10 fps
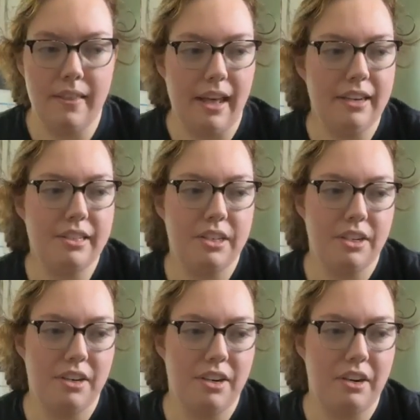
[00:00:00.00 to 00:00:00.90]
that is
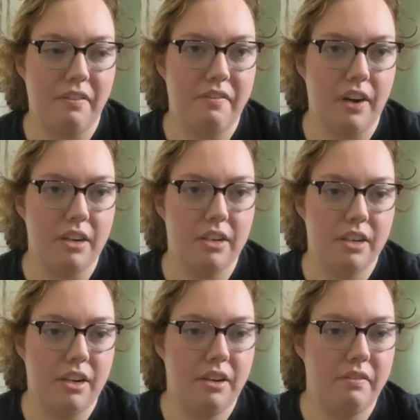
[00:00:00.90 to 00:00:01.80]
your your
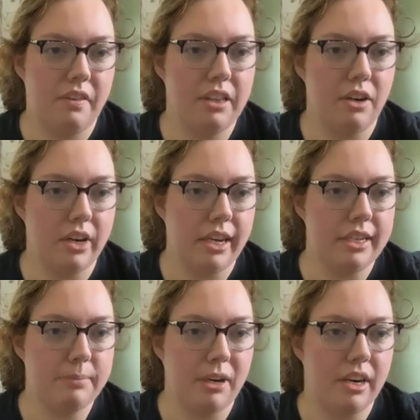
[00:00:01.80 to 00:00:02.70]
fun fun learning
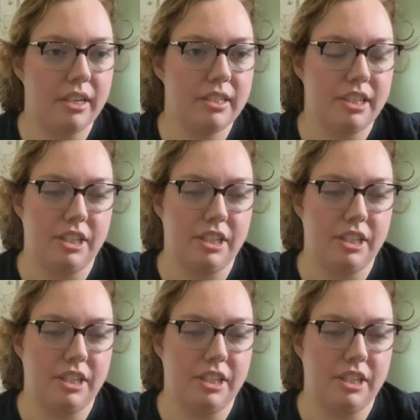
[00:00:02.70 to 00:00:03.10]
experience i